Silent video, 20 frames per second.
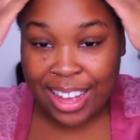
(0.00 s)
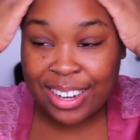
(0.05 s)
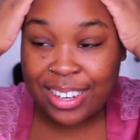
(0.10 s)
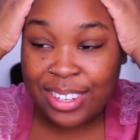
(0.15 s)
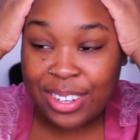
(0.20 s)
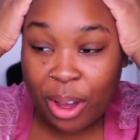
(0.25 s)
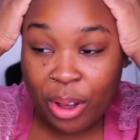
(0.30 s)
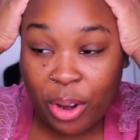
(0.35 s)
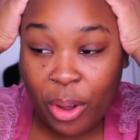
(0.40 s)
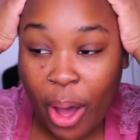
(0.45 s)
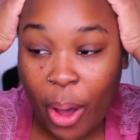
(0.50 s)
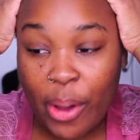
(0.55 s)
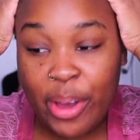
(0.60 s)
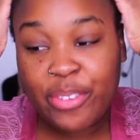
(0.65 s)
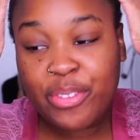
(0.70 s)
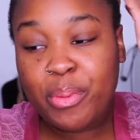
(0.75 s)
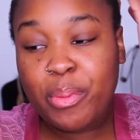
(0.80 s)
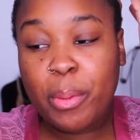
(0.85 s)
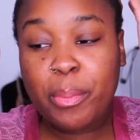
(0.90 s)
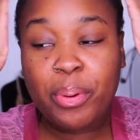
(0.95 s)
Don't know how I
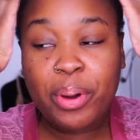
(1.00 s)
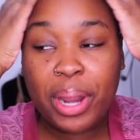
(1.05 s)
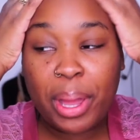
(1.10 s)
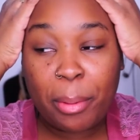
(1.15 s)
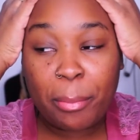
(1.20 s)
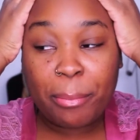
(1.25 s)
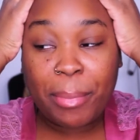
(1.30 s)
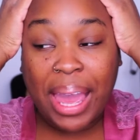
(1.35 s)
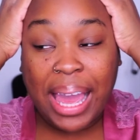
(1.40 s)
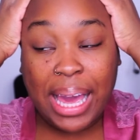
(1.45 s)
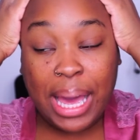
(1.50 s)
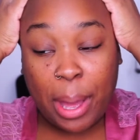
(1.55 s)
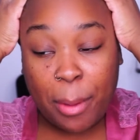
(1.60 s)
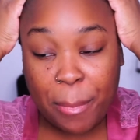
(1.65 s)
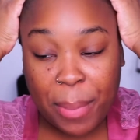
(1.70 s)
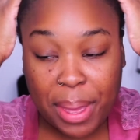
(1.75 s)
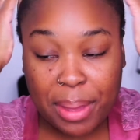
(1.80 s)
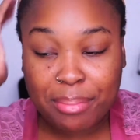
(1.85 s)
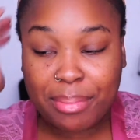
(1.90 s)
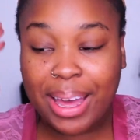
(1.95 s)
feel about putting
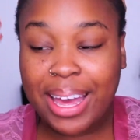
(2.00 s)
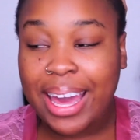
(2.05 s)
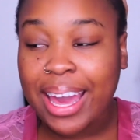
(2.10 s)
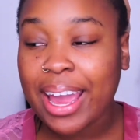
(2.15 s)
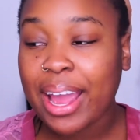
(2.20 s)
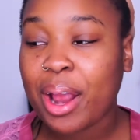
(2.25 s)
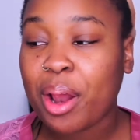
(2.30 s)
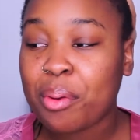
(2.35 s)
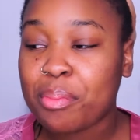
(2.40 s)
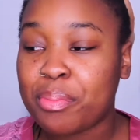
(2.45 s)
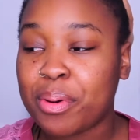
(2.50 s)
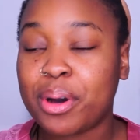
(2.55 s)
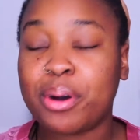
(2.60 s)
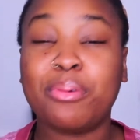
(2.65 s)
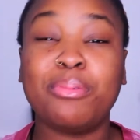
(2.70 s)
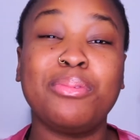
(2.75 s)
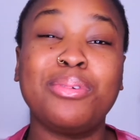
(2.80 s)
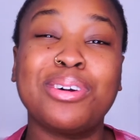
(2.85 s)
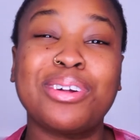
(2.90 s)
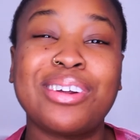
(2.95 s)
makeup in my hair,
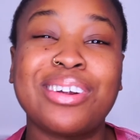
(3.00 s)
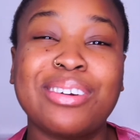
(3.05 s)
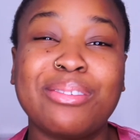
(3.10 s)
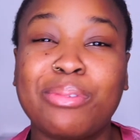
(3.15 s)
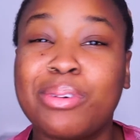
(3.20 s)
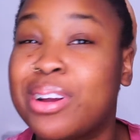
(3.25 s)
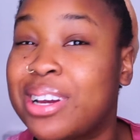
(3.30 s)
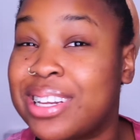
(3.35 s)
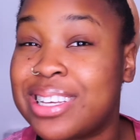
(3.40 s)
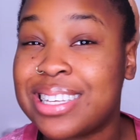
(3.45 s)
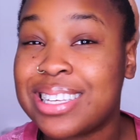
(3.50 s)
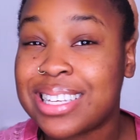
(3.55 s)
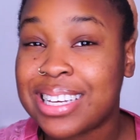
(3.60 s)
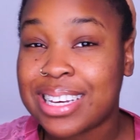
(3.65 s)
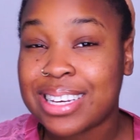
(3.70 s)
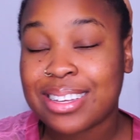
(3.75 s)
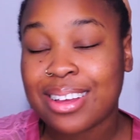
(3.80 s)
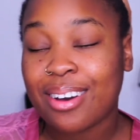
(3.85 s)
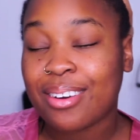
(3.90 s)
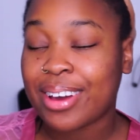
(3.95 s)
but we're we're gonna
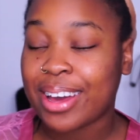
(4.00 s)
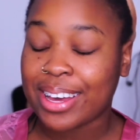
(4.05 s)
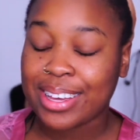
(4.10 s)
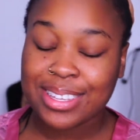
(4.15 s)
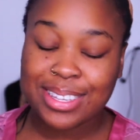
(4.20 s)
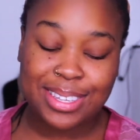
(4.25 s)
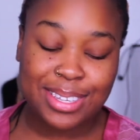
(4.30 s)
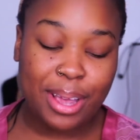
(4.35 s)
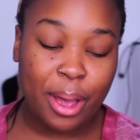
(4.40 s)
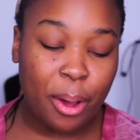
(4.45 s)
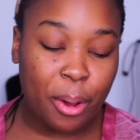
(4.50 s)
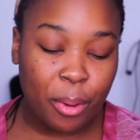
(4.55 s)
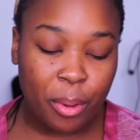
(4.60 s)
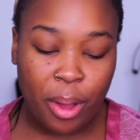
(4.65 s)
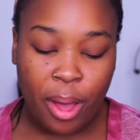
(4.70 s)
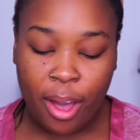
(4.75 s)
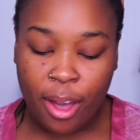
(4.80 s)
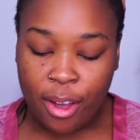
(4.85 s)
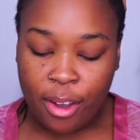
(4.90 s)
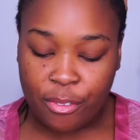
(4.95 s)
see. Okay, so
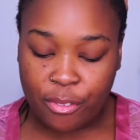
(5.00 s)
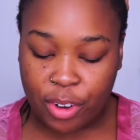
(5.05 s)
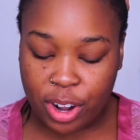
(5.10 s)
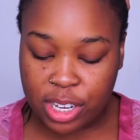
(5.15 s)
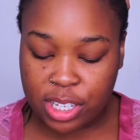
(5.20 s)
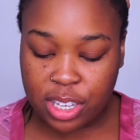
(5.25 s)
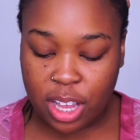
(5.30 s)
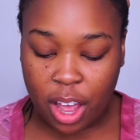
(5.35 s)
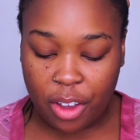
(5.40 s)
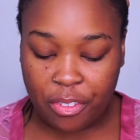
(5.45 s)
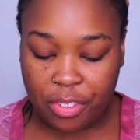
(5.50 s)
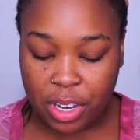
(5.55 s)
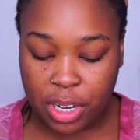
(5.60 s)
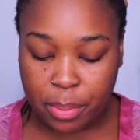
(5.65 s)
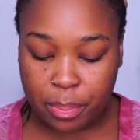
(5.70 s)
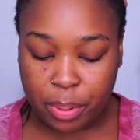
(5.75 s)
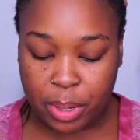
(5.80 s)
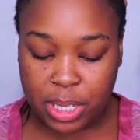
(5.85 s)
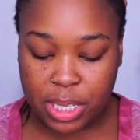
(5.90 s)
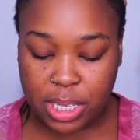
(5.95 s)
first off, we need
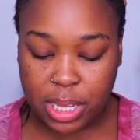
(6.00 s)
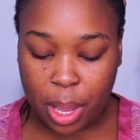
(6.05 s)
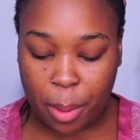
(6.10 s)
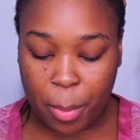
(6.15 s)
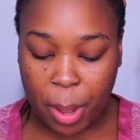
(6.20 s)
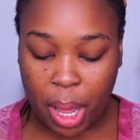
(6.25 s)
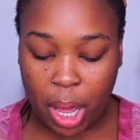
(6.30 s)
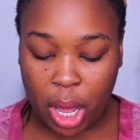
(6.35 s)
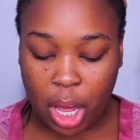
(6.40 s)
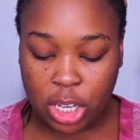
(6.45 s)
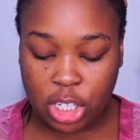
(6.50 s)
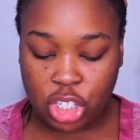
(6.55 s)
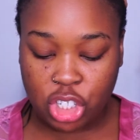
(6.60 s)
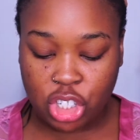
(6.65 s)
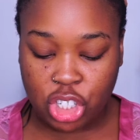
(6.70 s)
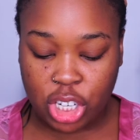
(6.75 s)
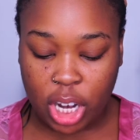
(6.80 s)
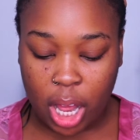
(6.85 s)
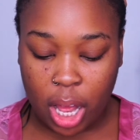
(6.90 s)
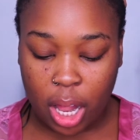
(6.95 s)
to put some
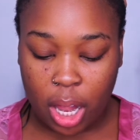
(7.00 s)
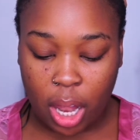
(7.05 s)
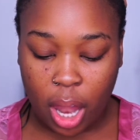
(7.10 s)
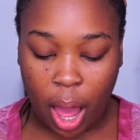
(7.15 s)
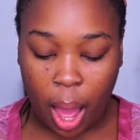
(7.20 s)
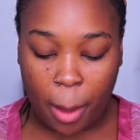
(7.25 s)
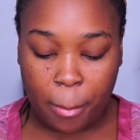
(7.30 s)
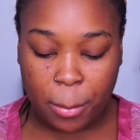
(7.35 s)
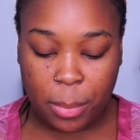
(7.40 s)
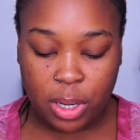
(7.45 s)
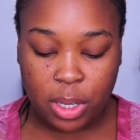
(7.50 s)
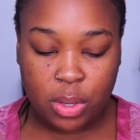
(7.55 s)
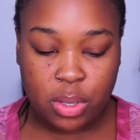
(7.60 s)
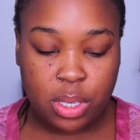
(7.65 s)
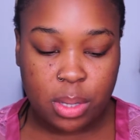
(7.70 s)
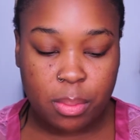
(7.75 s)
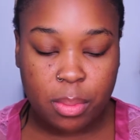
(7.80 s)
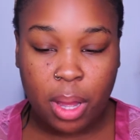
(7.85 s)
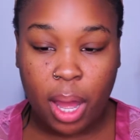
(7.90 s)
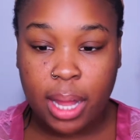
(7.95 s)
gel. I'm gonna use
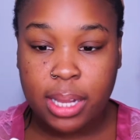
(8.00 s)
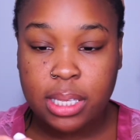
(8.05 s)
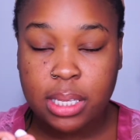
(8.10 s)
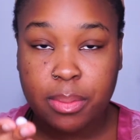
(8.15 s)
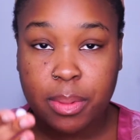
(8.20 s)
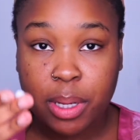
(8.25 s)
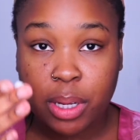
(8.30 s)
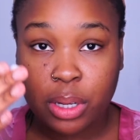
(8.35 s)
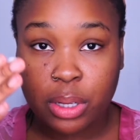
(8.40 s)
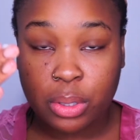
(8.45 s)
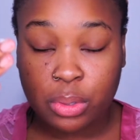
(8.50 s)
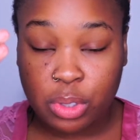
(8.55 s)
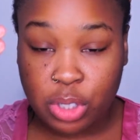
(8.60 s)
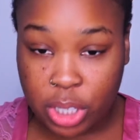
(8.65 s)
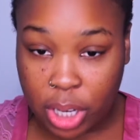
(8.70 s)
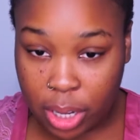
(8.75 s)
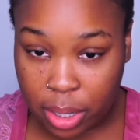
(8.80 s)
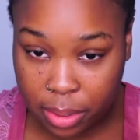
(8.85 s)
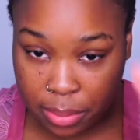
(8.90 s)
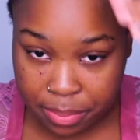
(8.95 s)
some got to be glue
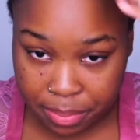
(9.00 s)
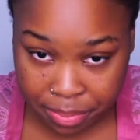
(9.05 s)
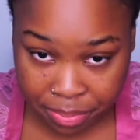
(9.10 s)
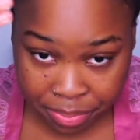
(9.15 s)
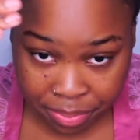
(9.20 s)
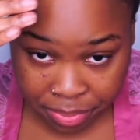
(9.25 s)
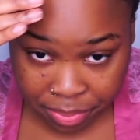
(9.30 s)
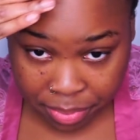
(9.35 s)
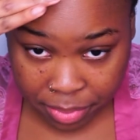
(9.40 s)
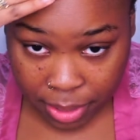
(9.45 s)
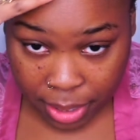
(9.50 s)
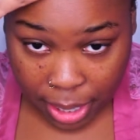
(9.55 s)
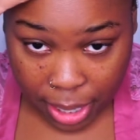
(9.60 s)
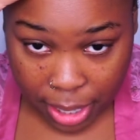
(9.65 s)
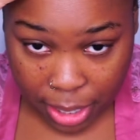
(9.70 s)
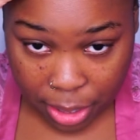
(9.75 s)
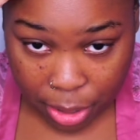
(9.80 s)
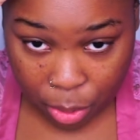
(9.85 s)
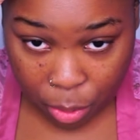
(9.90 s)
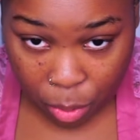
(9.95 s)
gel,
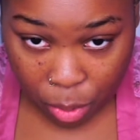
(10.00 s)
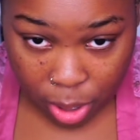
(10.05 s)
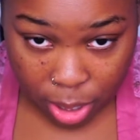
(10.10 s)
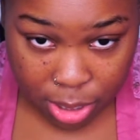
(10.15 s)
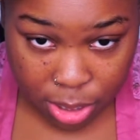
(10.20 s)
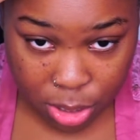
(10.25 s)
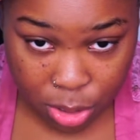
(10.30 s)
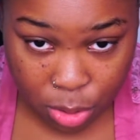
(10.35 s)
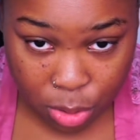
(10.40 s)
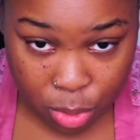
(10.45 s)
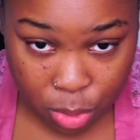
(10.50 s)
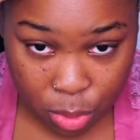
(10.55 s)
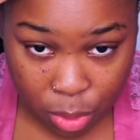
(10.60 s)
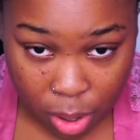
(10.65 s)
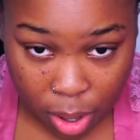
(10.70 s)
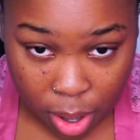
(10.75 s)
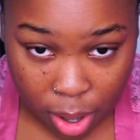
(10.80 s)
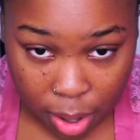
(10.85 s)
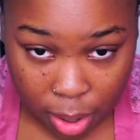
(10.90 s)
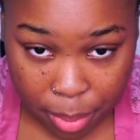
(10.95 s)
and you want to
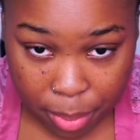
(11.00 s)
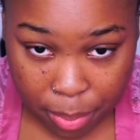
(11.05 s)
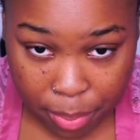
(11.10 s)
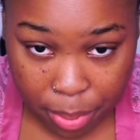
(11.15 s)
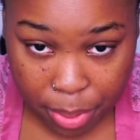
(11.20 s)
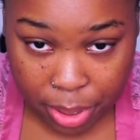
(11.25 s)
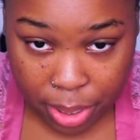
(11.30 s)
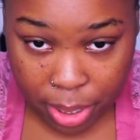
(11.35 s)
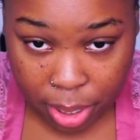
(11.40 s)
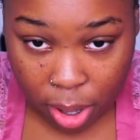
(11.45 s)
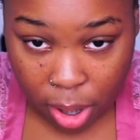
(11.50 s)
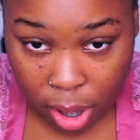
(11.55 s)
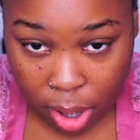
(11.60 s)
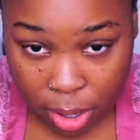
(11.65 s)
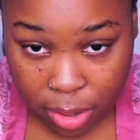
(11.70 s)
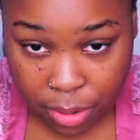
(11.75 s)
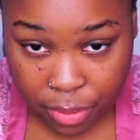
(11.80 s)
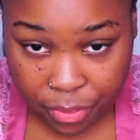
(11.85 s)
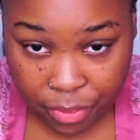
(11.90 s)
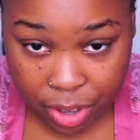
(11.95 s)
uh, put it all
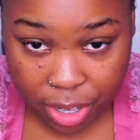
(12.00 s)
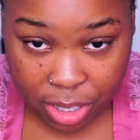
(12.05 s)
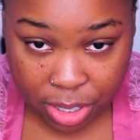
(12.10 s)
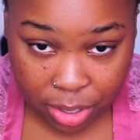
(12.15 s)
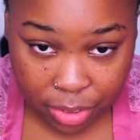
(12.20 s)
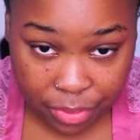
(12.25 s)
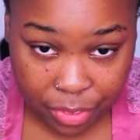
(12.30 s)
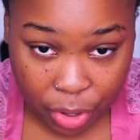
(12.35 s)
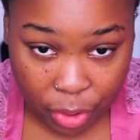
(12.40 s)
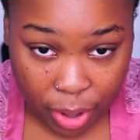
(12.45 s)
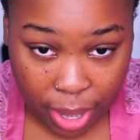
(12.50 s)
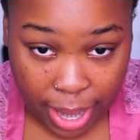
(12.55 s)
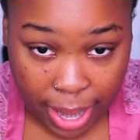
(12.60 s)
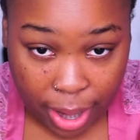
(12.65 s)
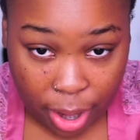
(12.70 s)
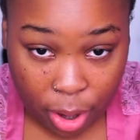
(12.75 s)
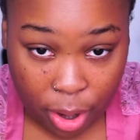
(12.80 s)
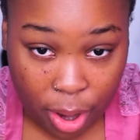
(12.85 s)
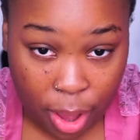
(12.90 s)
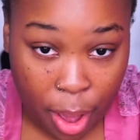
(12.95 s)
in the front of your
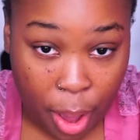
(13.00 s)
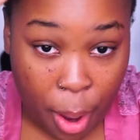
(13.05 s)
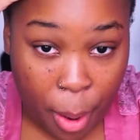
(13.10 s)
hair.